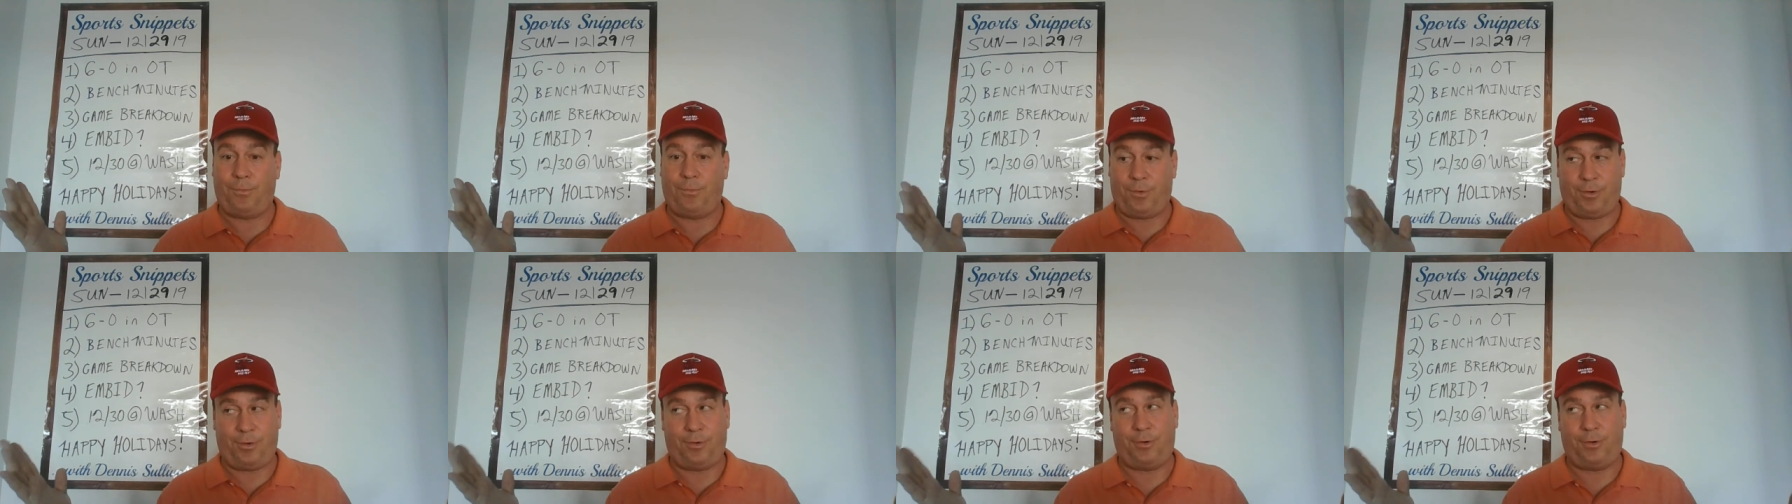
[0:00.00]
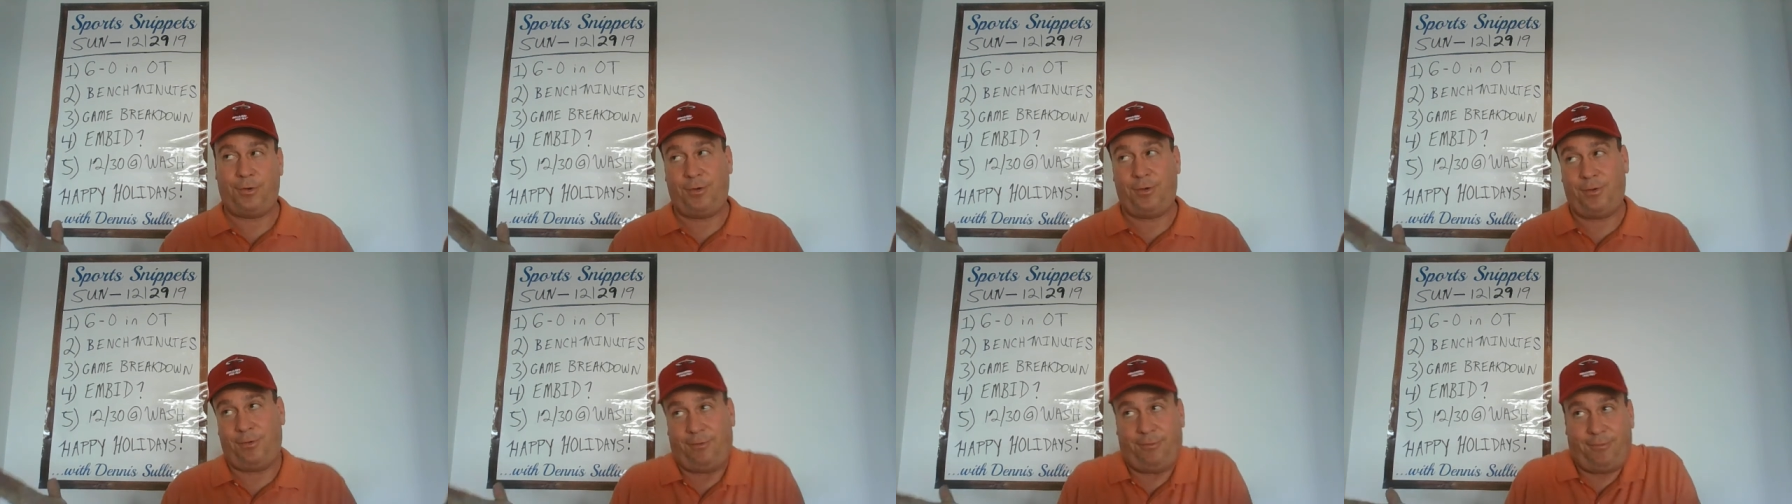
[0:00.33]

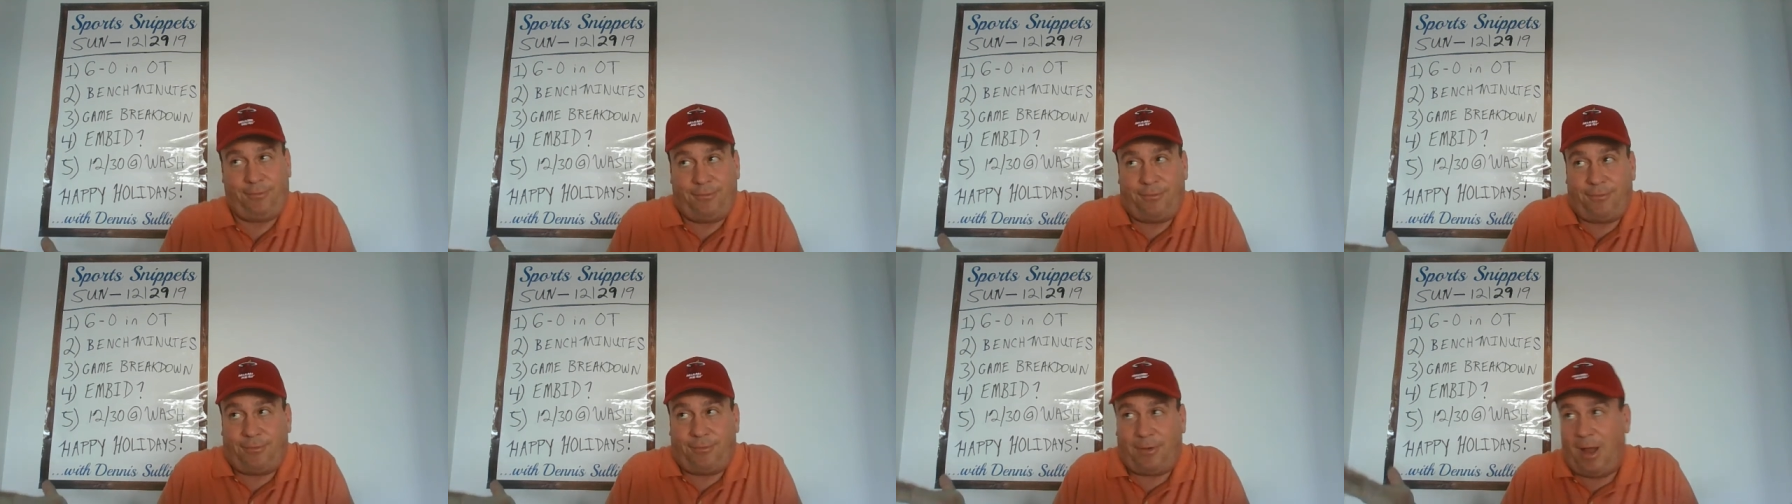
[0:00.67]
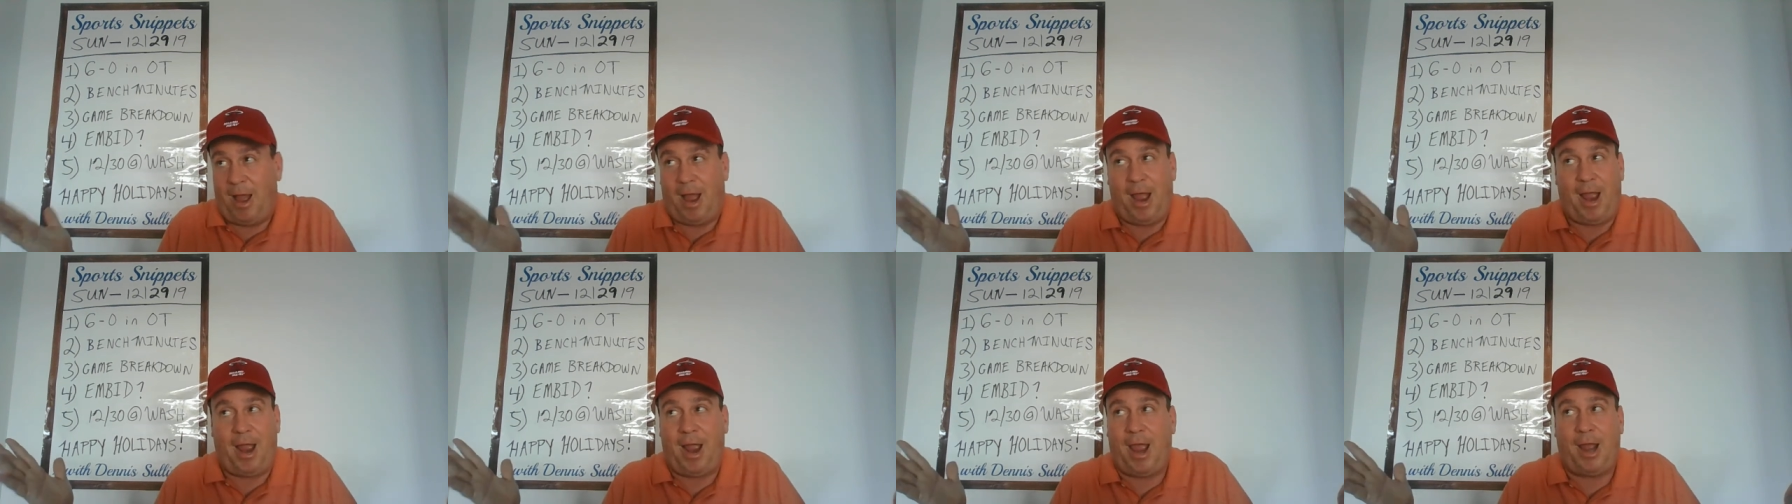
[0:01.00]
could have,
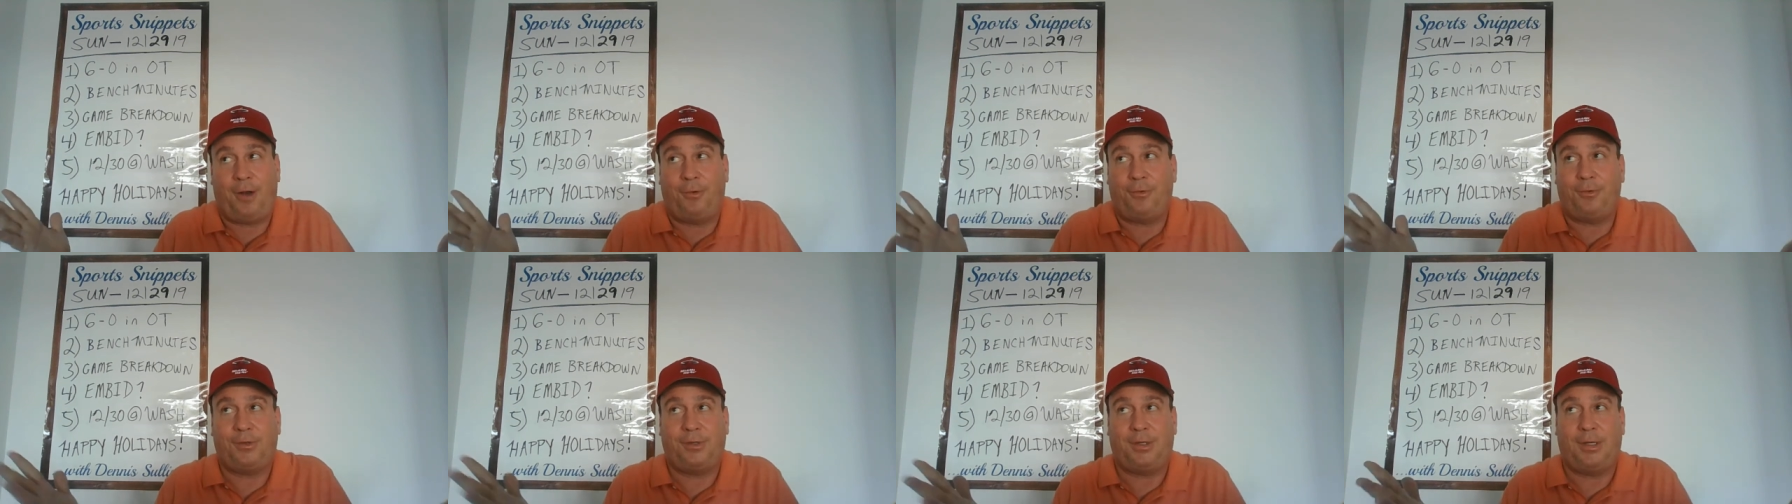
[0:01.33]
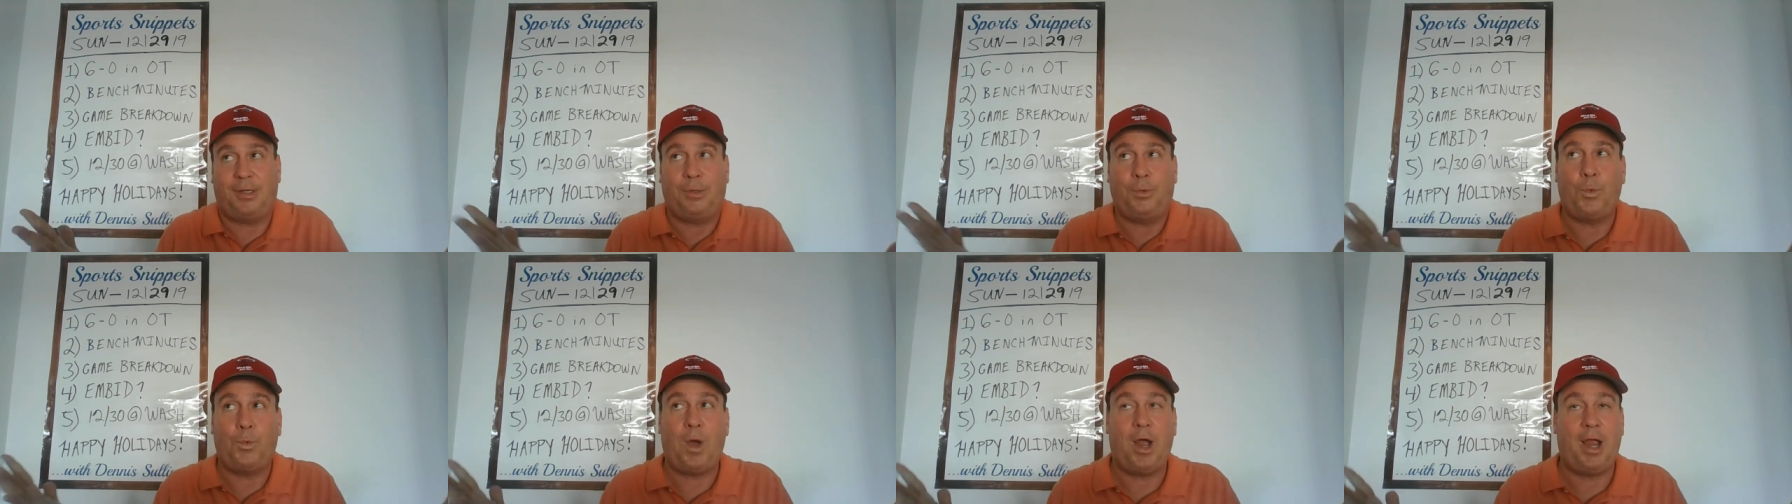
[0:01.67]
I don't
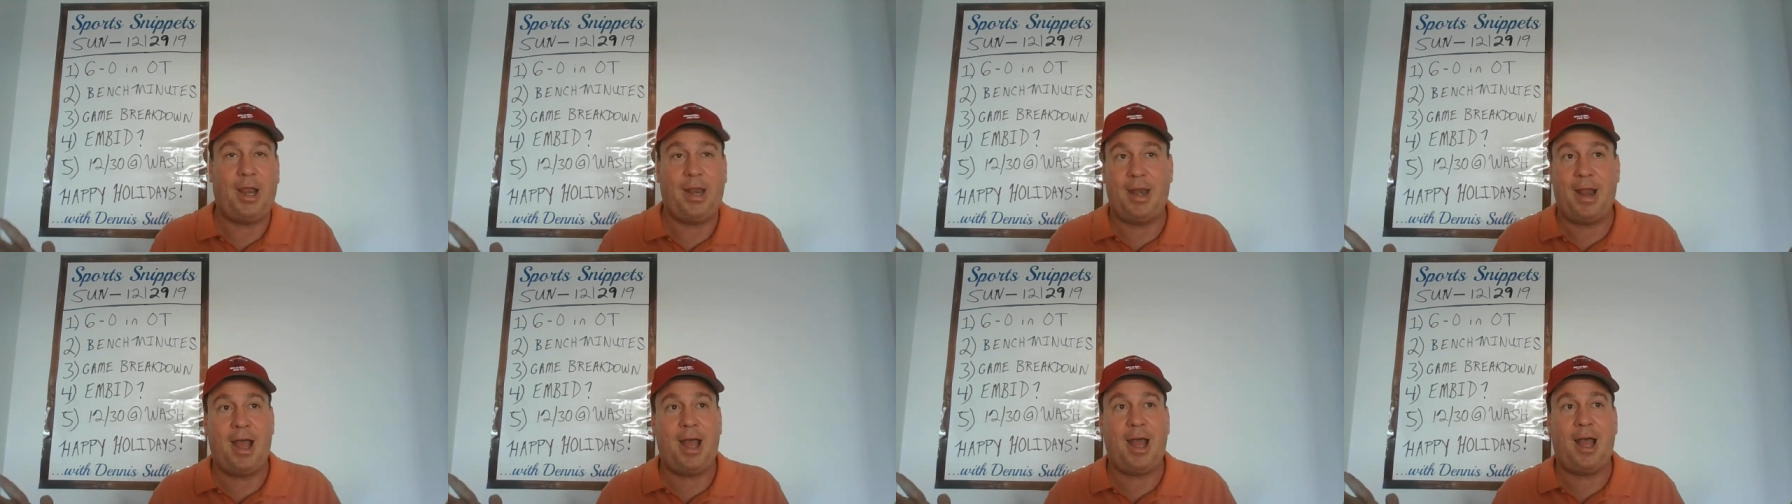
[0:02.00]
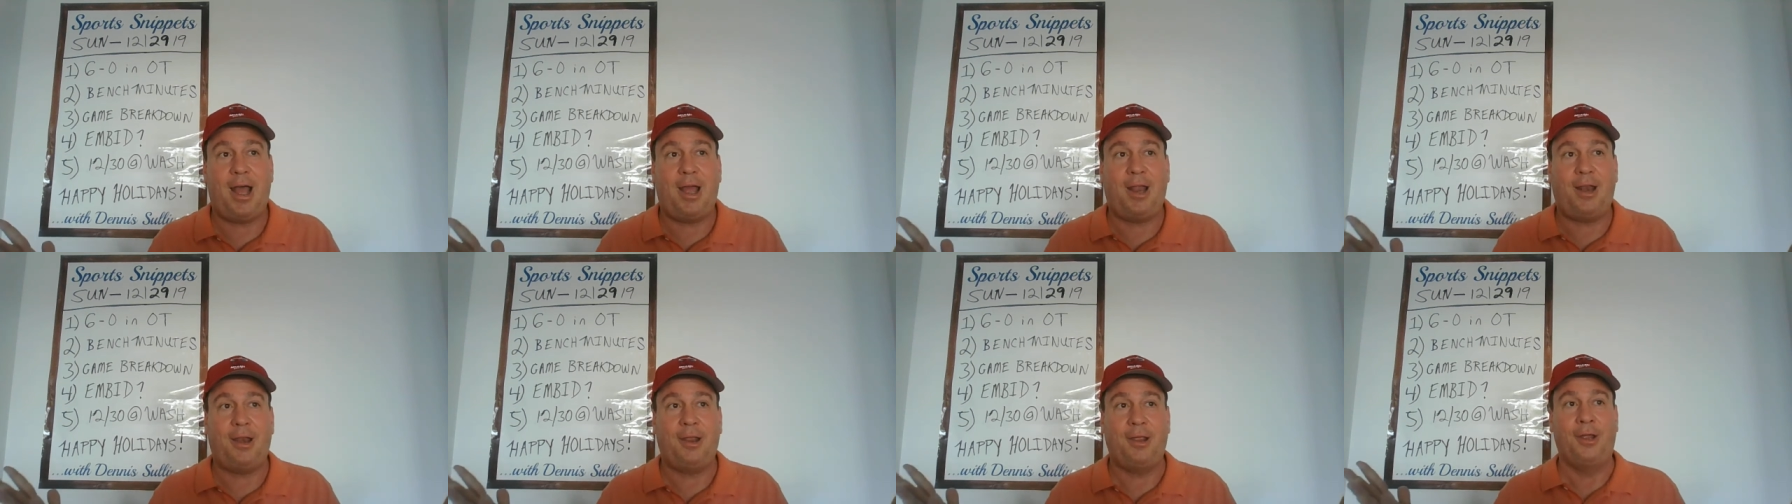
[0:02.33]
see why
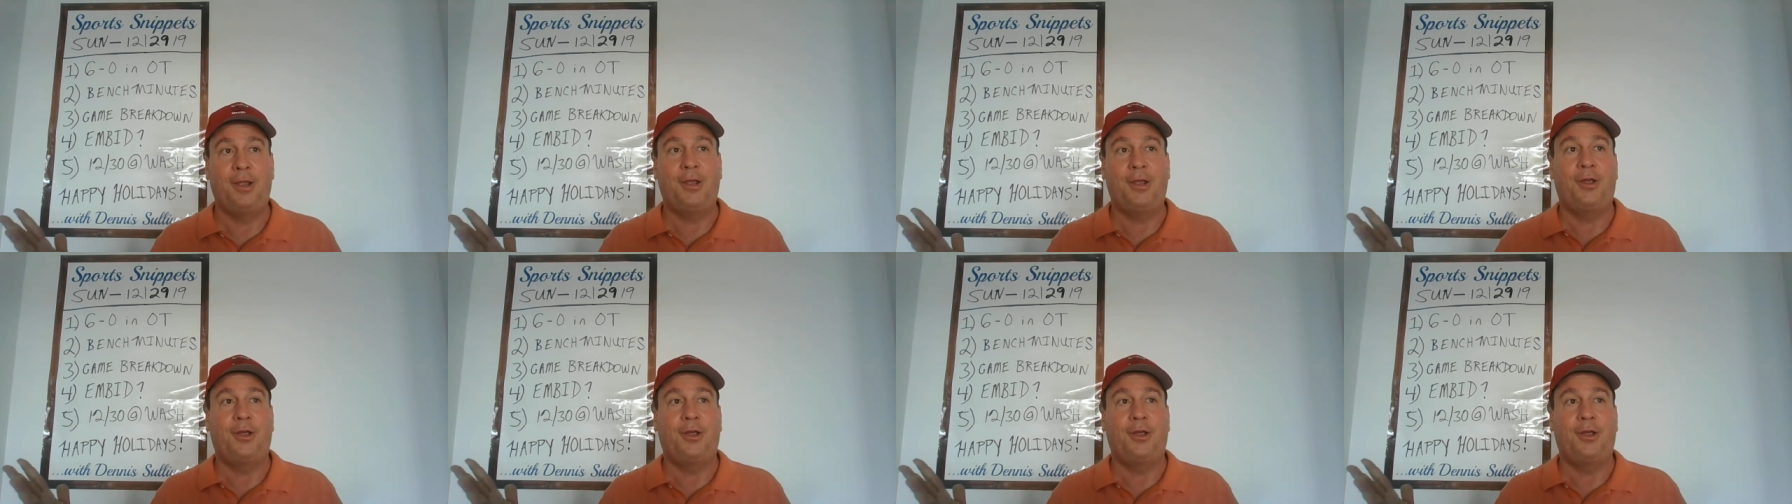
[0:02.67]
not,